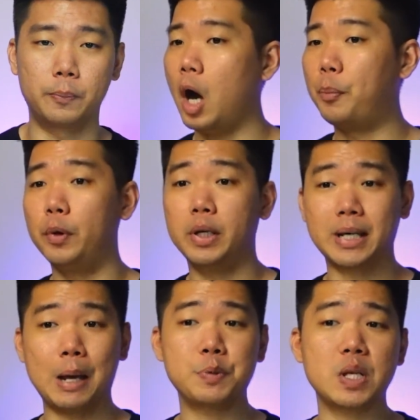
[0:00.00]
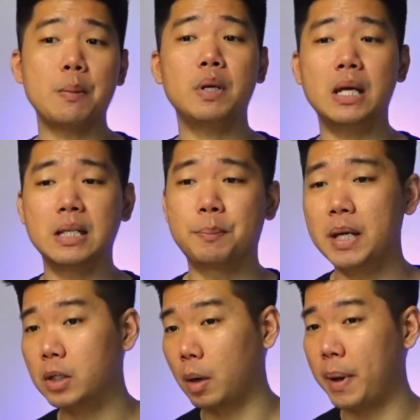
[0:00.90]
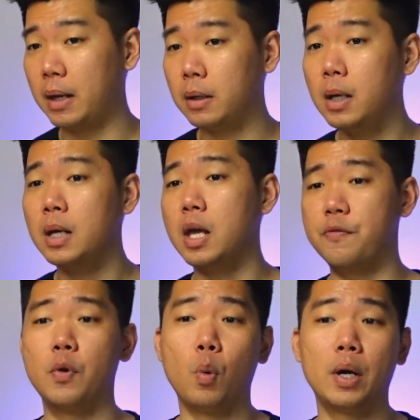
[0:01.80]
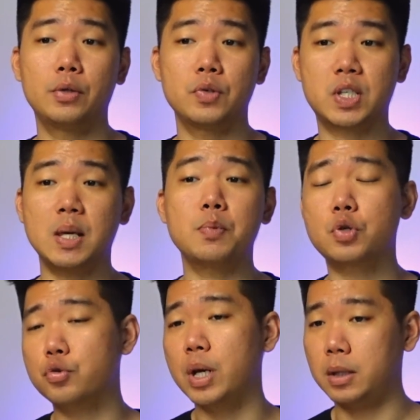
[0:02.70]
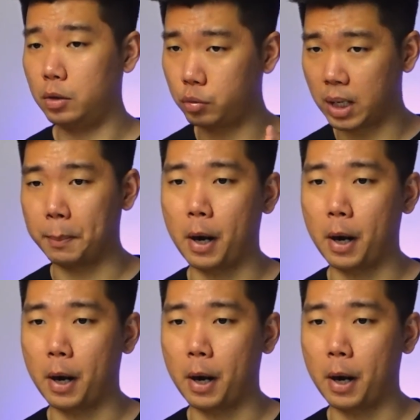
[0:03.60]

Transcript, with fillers: I'll put a timestamp in the pinned comment if you want to skip straight to that